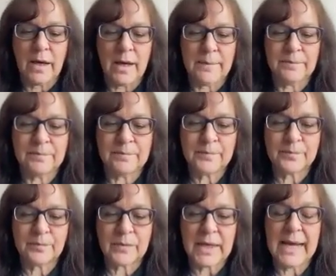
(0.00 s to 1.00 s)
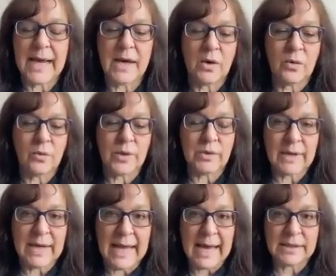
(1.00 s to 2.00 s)
And how we
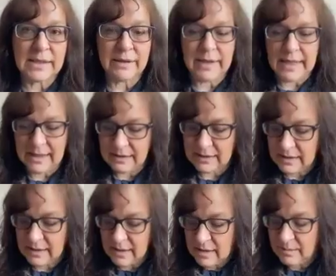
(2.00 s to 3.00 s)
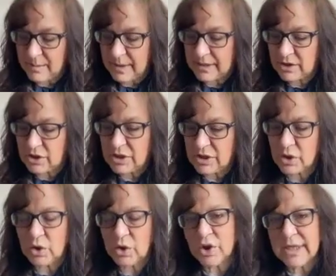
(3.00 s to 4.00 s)
react to things. But just
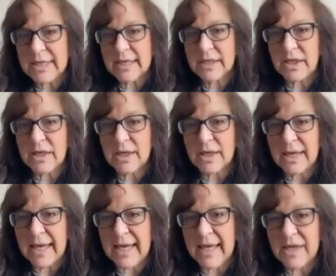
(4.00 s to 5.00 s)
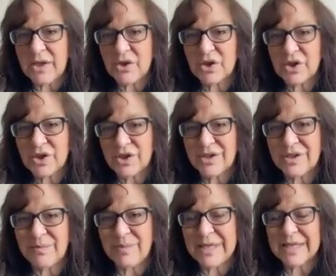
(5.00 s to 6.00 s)
learning at a young age
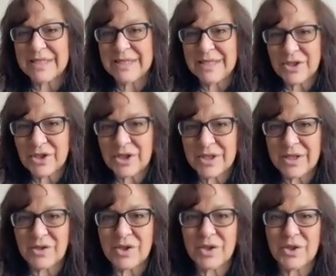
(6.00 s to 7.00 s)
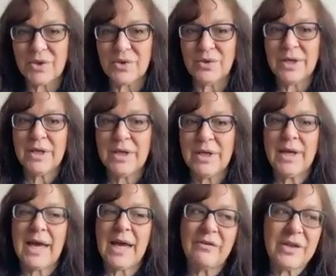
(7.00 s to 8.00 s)
to be conditioned to
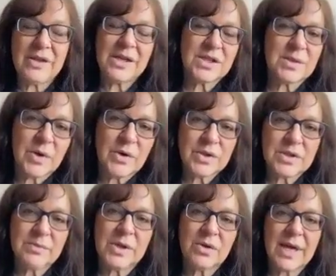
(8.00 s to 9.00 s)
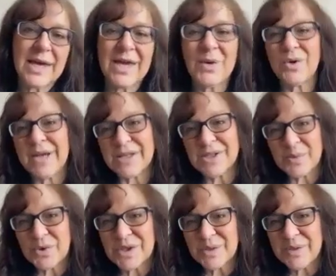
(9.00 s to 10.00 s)
everything's supposed to be okay. We're not
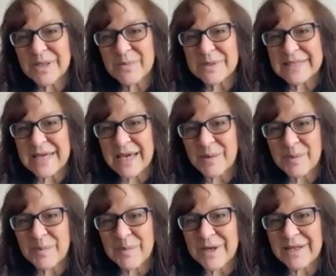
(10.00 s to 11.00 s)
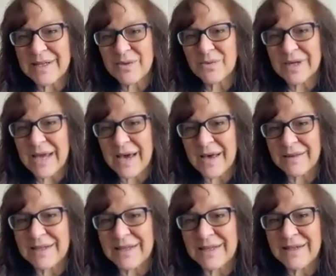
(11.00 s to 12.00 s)
supposed to be upset. But in
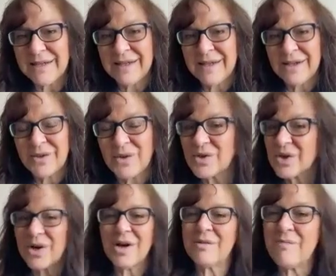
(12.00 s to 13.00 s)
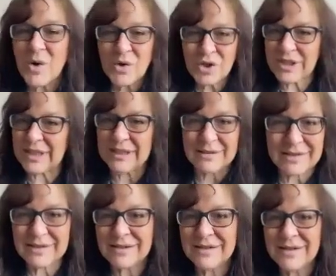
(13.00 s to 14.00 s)
reality, those are our
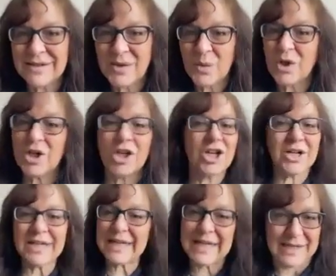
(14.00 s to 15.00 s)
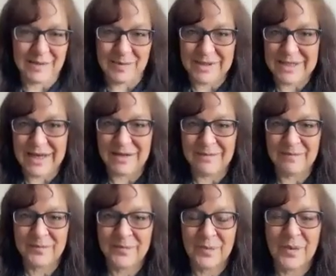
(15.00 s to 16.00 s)
emotions. We're going to get upset.